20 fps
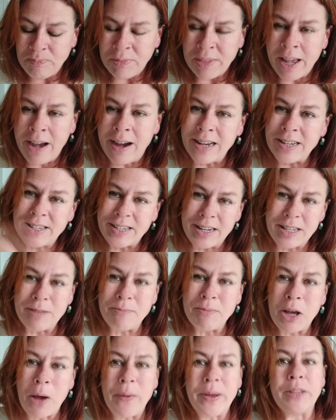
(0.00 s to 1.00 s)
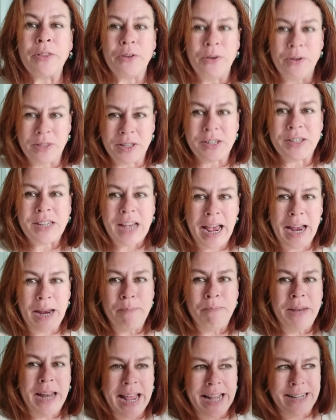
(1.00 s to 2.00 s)
I see them going through the
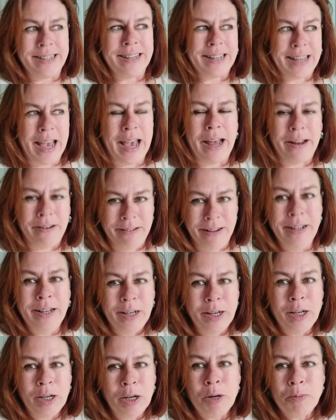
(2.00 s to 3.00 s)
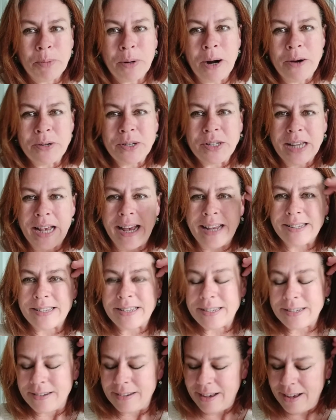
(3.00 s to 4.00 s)
same netiquette
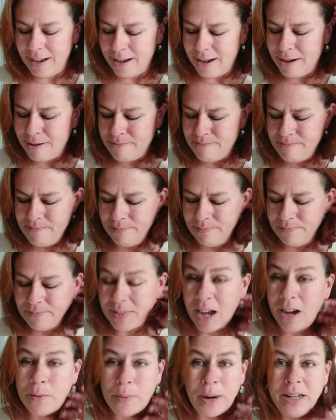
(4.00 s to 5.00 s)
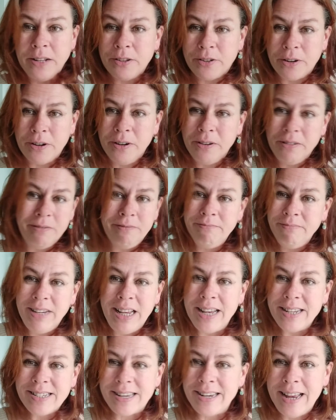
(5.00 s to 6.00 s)
process that I went through
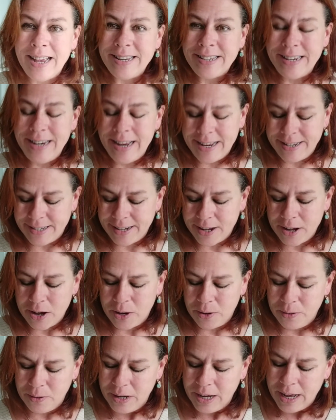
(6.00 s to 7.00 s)
years and years and years ago.